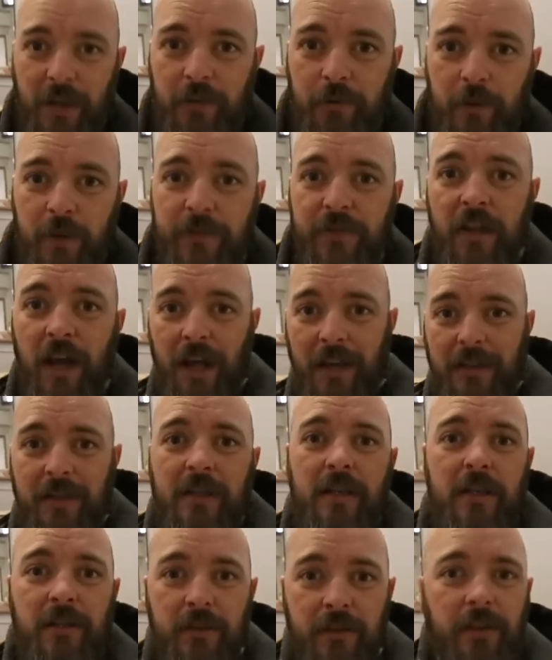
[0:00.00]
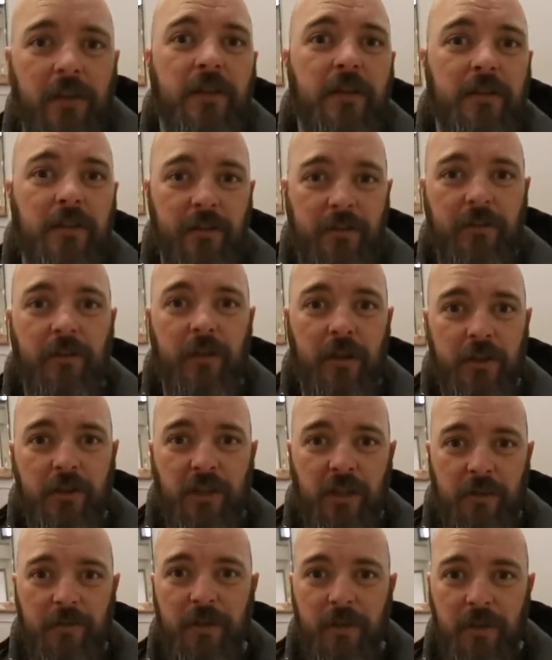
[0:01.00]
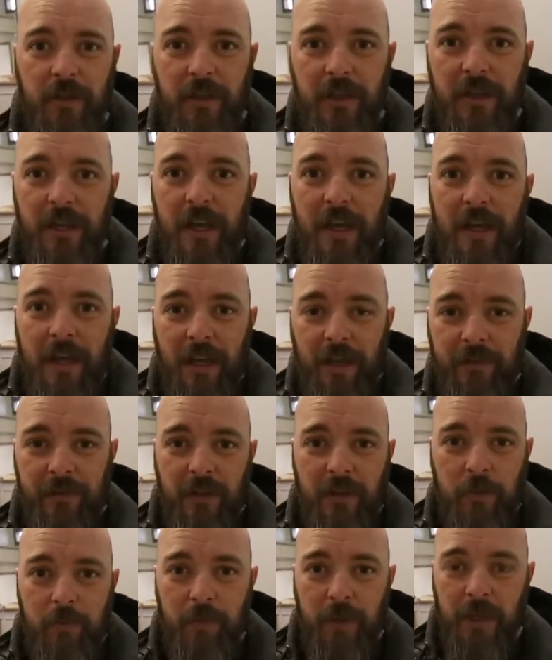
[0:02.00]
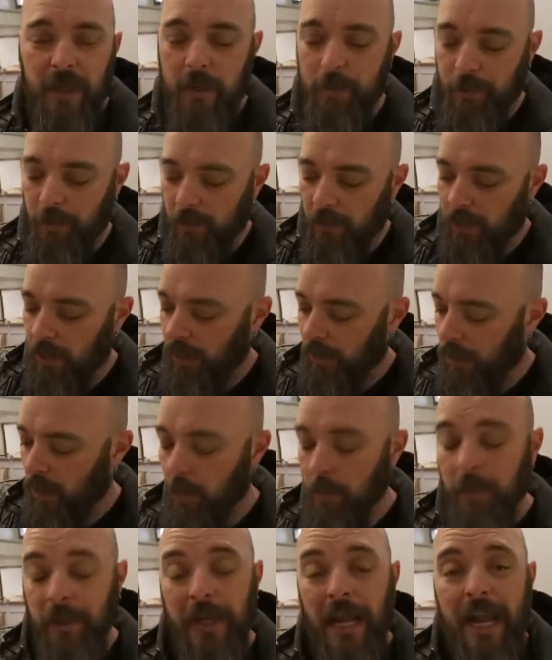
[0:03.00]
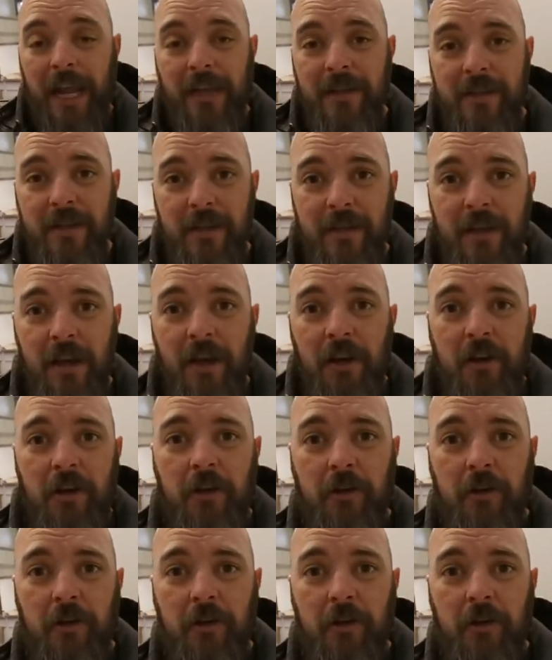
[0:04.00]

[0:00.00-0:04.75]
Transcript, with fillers: as we've gotten into the distillation community is that the people are open-handed,